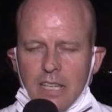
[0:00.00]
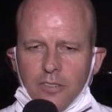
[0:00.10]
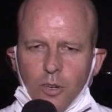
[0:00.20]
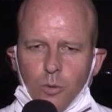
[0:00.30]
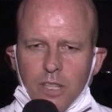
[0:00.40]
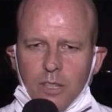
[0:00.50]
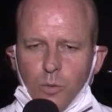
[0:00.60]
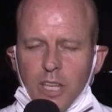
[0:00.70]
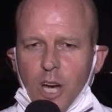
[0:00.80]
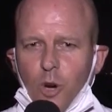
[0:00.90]
So
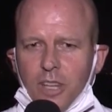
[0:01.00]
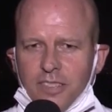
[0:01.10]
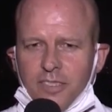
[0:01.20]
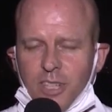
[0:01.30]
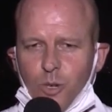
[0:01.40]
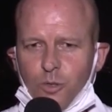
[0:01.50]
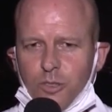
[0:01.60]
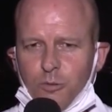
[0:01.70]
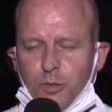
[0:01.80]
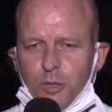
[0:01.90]
we know that's the
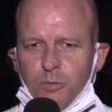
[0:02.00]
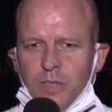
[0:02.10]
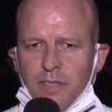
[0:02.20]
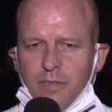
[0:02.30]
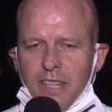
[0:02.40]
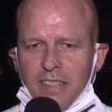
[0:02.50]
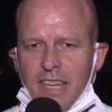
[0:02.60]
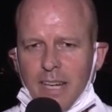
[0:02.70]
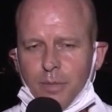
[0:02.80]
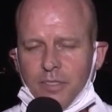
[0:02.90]
go-to room if anything
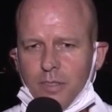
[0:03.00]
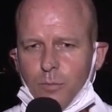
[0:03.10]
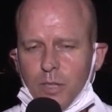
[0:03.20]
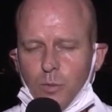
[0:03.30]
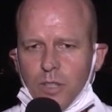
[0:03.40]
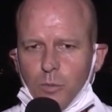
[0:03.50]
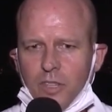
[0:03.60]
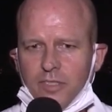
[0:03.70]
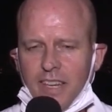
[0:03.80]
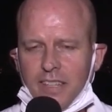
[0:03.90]
happens, and
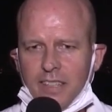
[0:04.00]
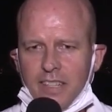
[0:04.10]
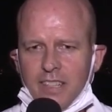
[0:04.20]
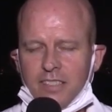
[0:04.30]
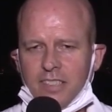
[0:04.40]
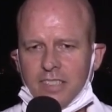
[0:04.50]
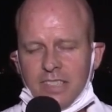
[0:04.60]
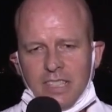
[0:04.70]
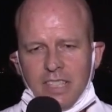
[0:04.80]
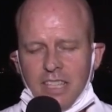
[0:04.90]
we sat in there till,
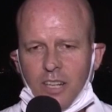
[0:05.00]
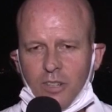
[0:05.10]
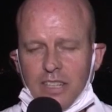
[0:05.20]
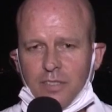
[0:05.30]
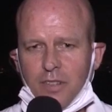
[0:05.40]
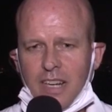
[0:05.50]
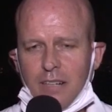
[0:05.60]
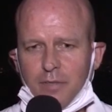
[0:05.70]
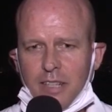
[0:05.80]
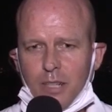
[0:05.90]
you know, at least for
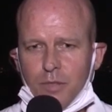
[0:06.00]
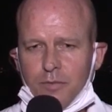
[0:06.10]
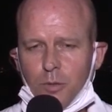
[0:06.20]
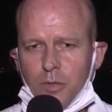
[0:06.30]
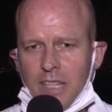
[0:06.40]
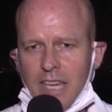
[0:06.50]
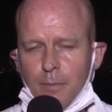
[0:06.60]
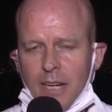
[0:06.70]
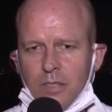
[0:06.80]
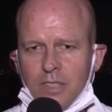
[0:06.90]
half an hour before we
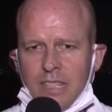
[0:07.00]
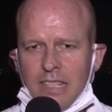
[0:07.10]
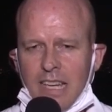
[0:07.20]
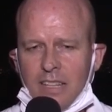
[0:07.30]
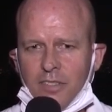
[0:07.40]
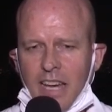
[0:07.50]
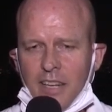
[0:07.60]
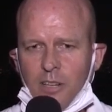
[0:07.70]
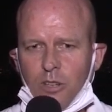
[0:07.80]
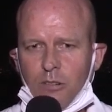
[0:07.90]
came out and
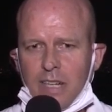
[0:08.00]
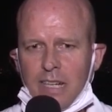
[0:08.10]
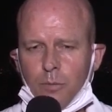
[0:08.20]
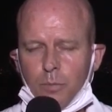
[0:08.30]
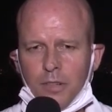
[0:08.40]
had a look around.